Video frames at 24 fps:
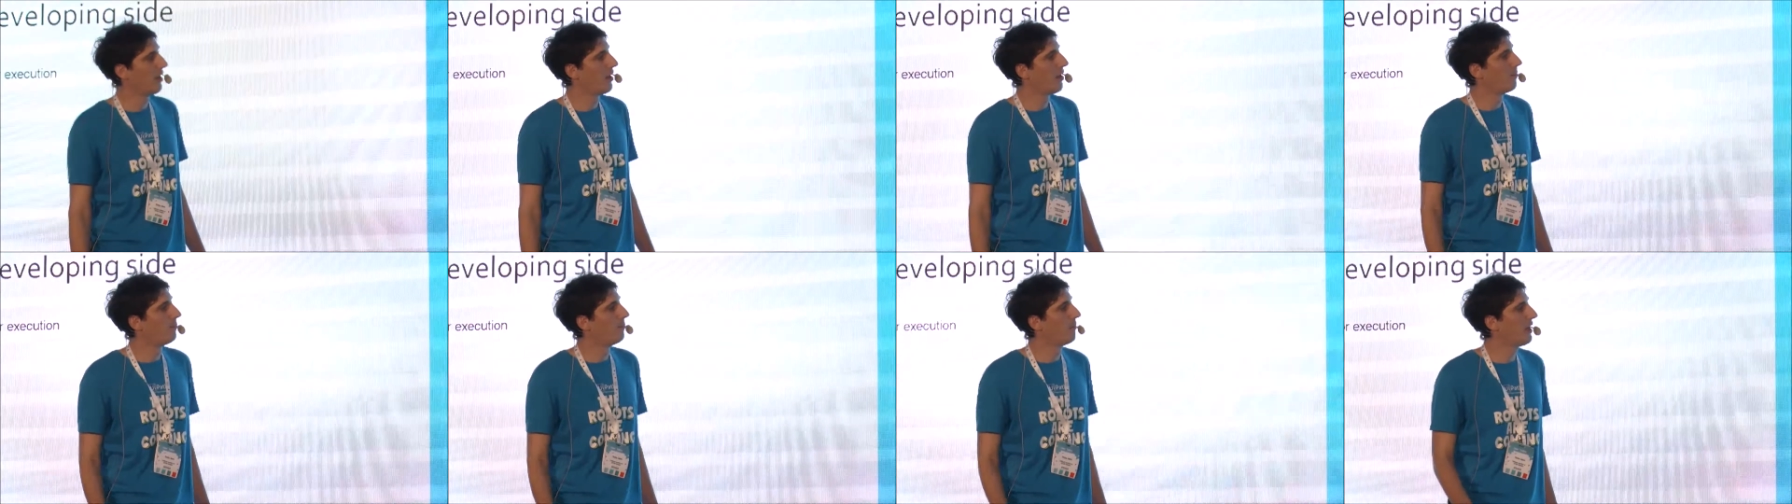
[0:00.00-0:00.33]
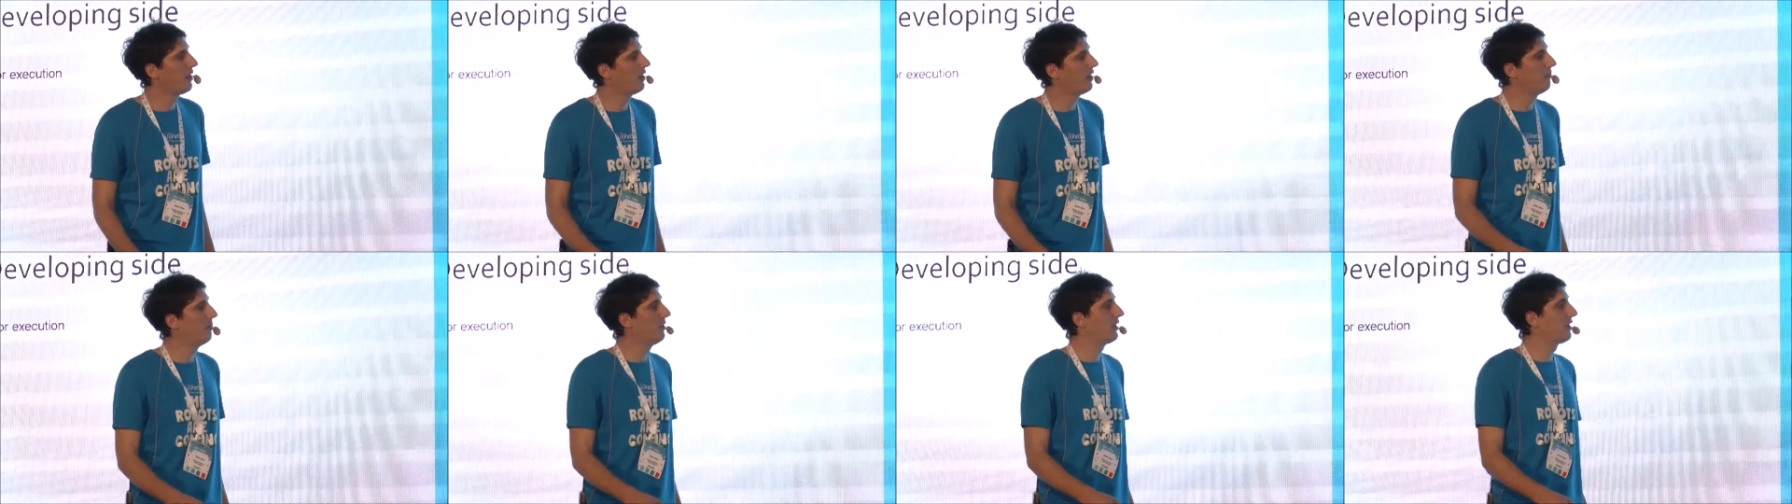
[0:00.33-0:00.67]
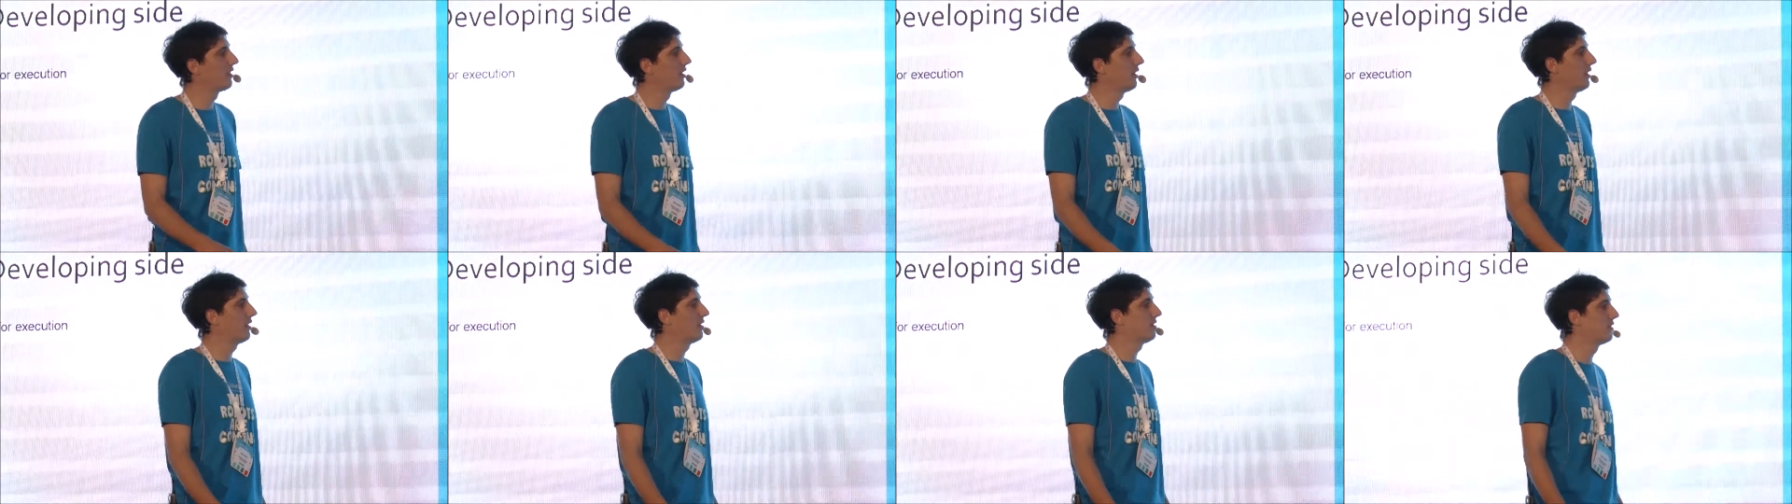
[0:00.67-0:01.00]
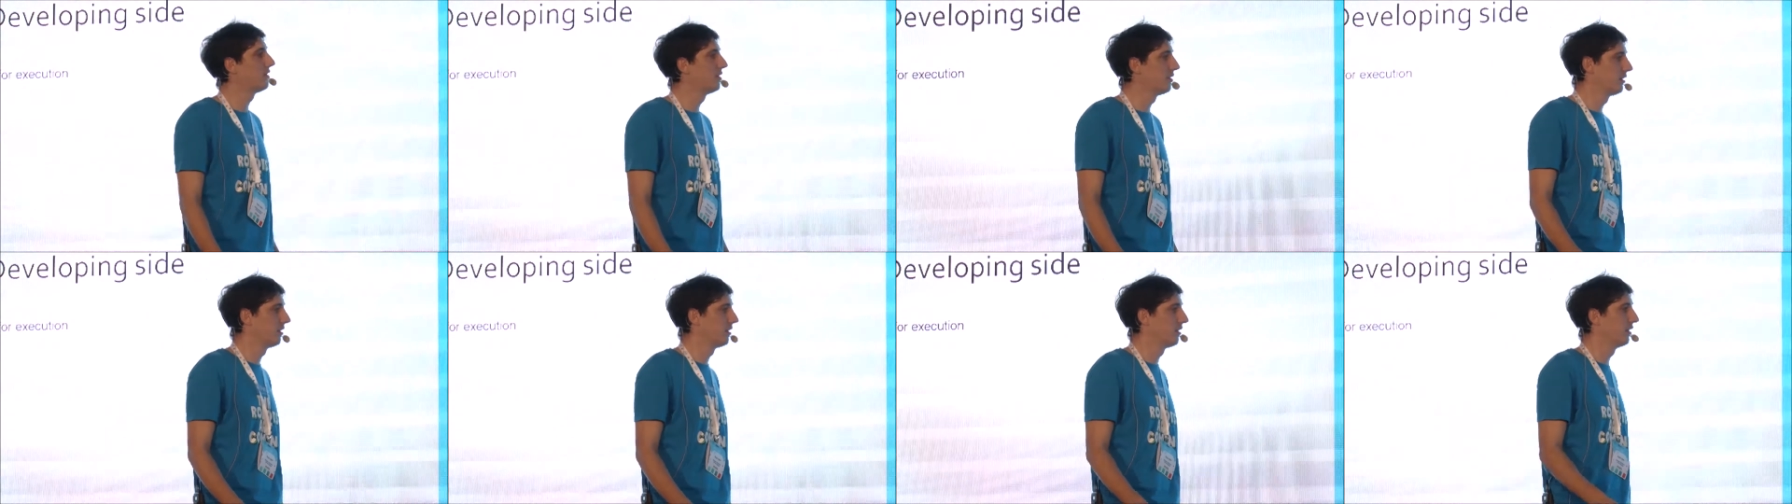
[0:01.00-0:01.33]
Mainly because
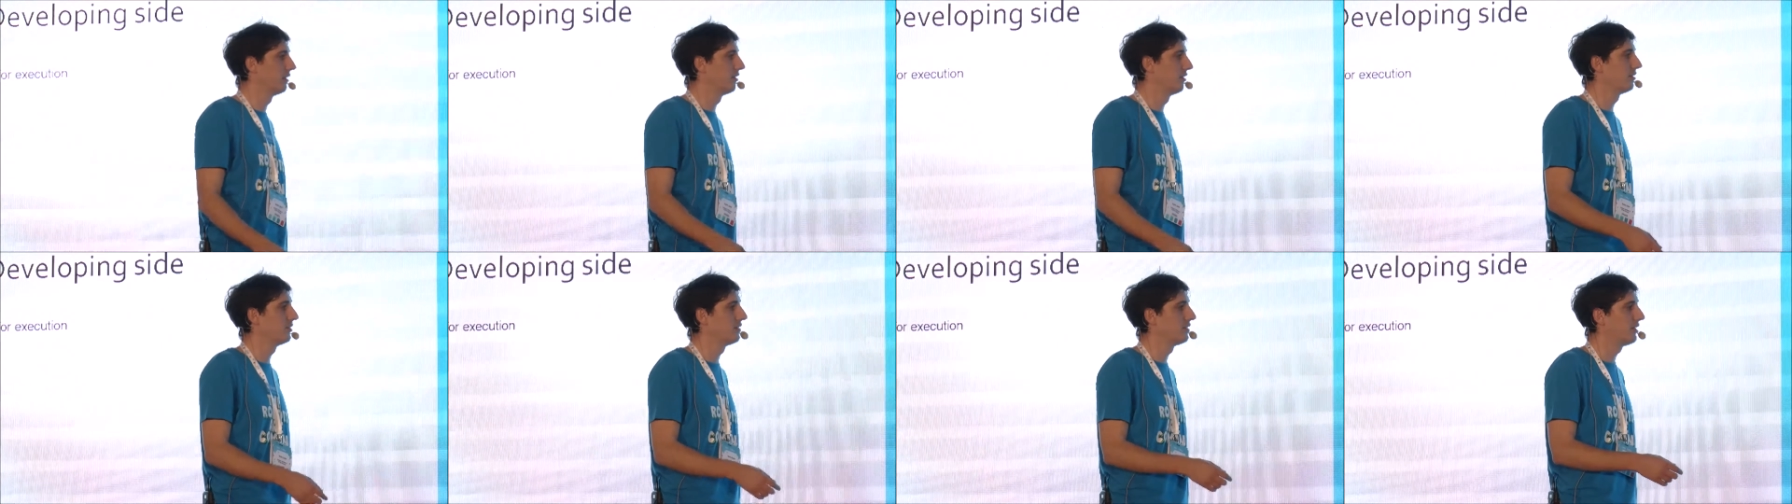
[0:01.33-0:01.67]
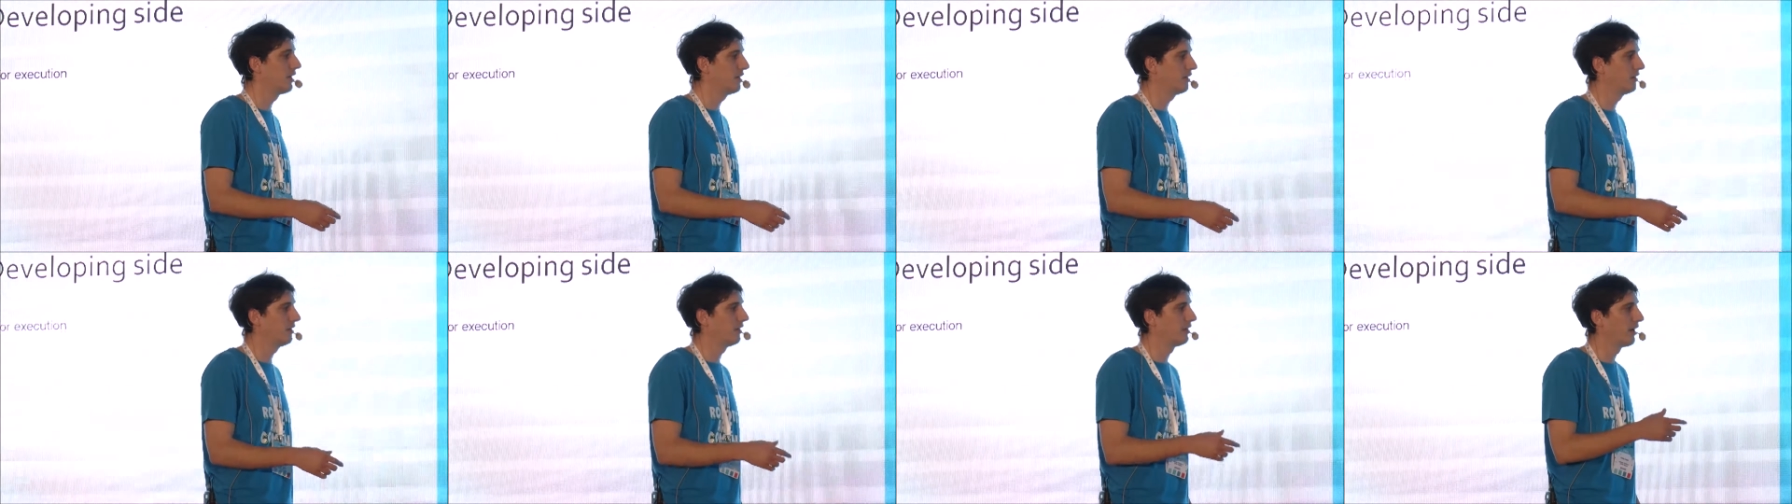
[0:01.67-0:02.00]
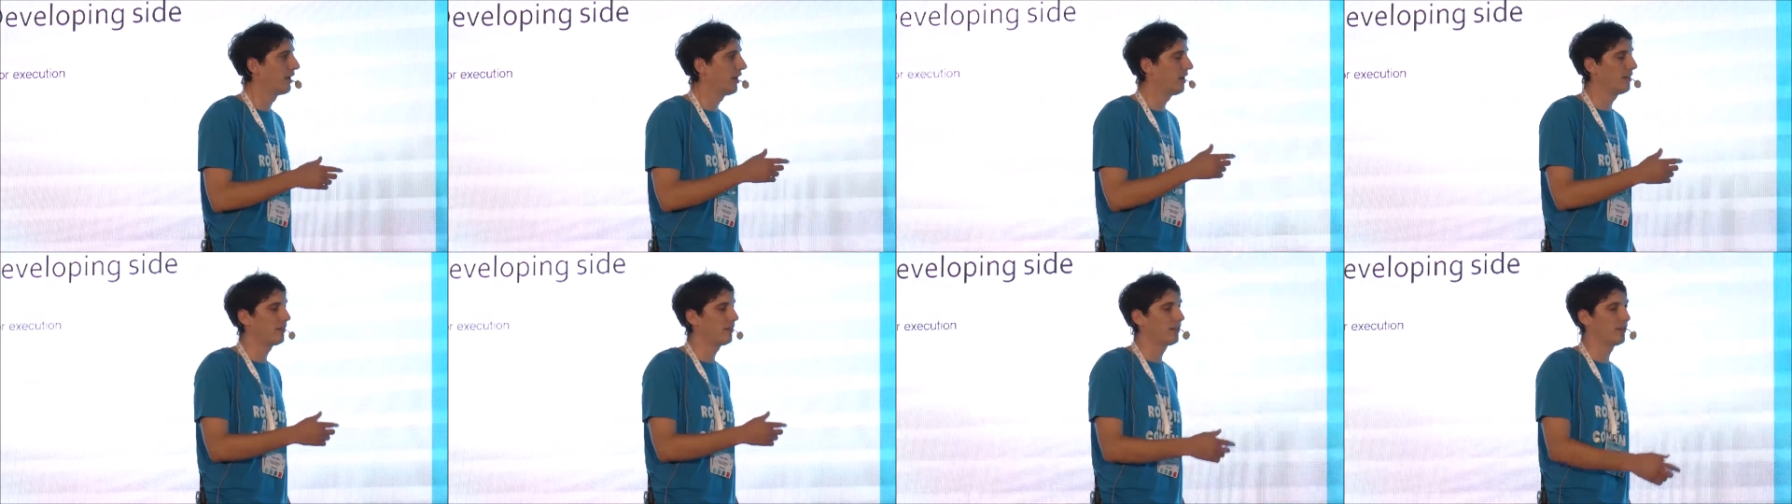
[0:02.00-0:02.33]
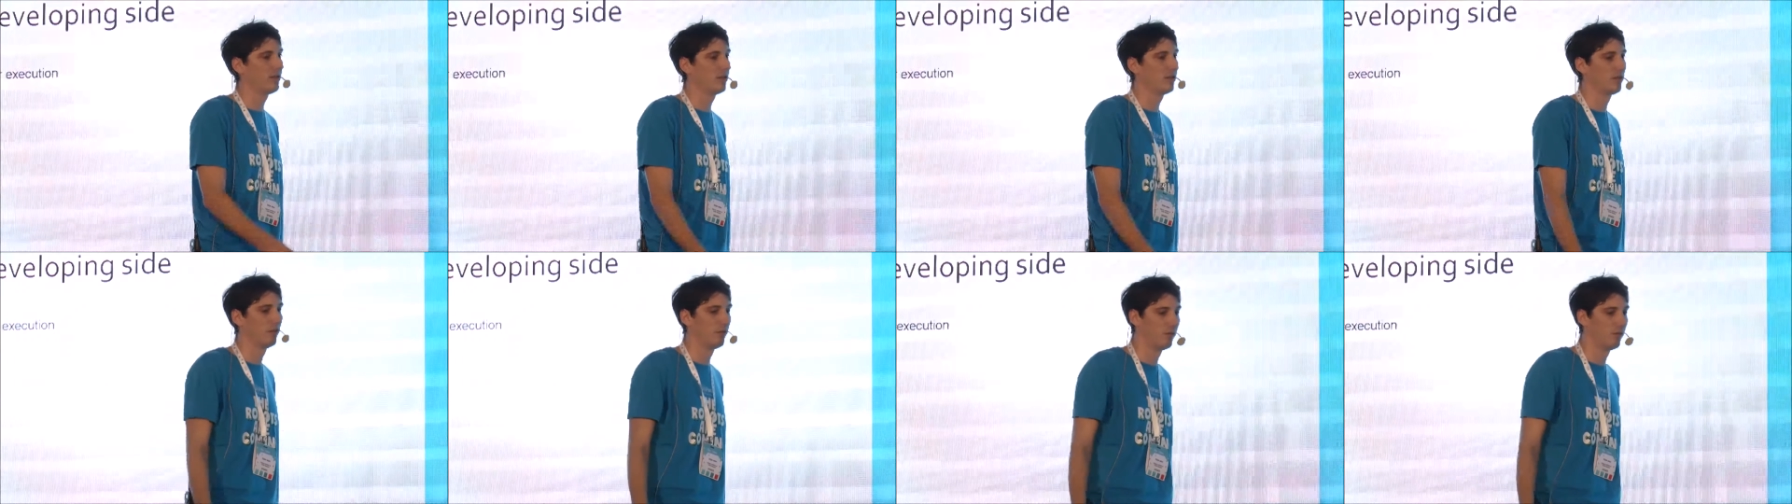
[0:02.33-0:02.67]
CNTK and
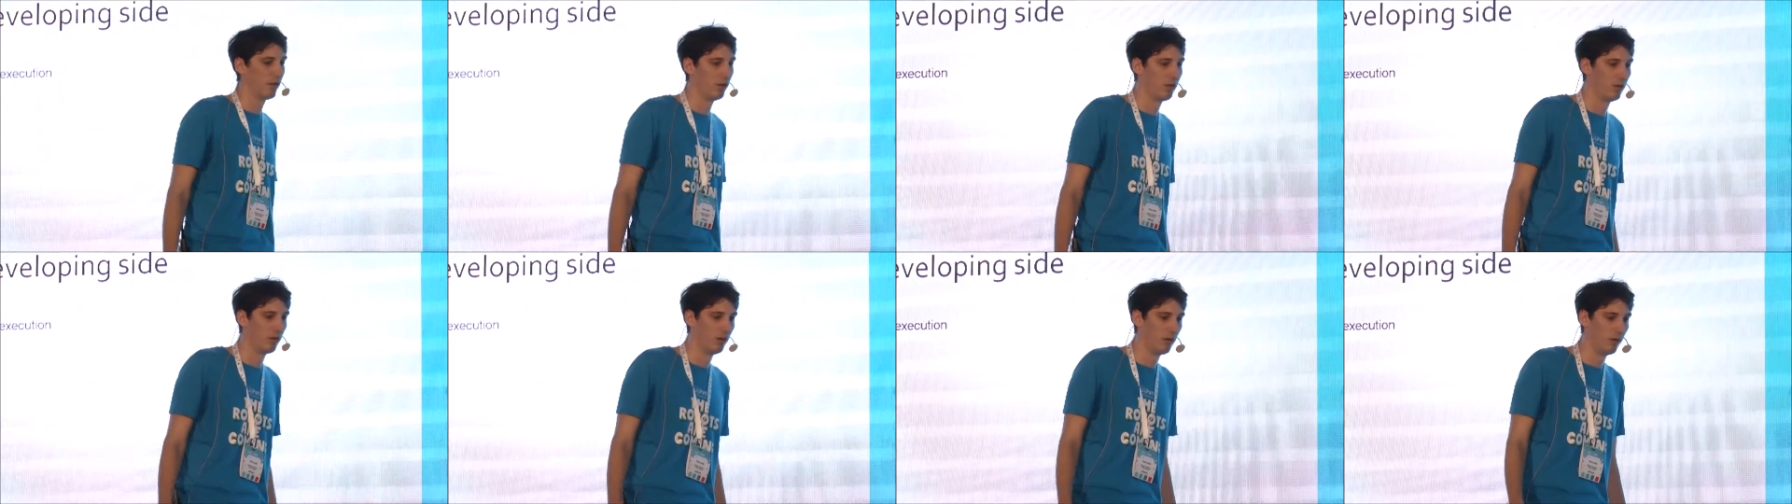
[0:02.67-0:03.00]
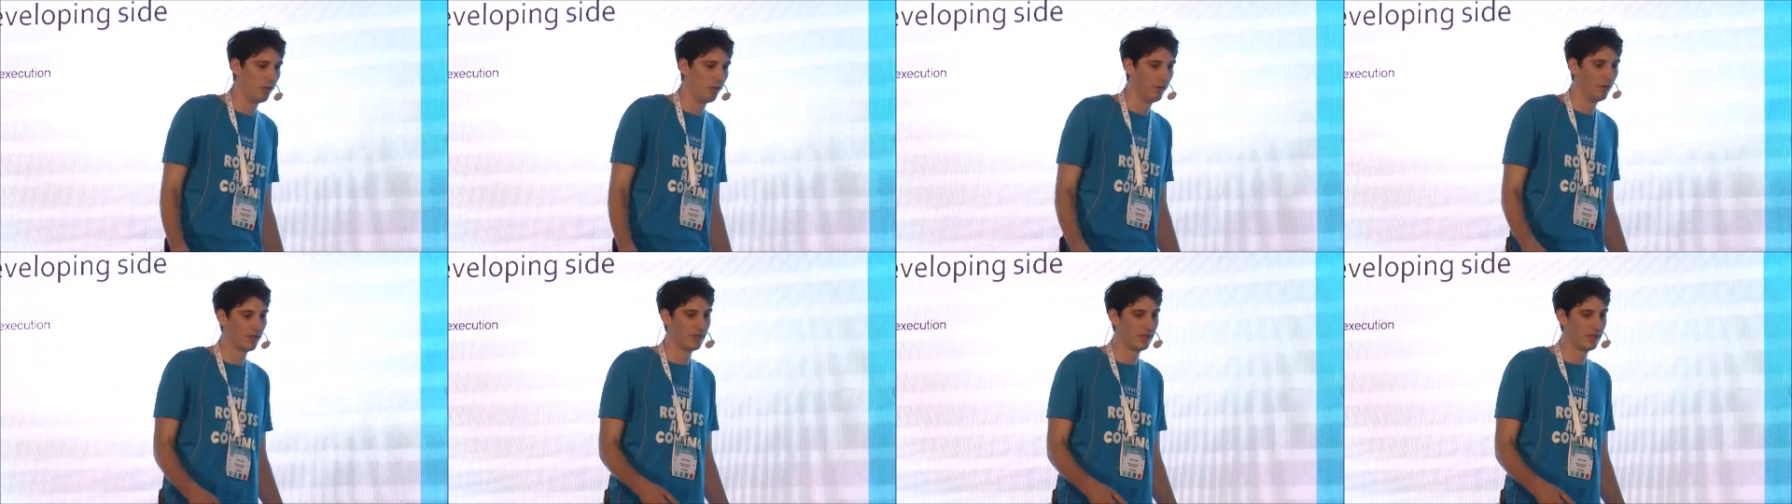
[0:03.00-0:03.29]
TensorFlow offer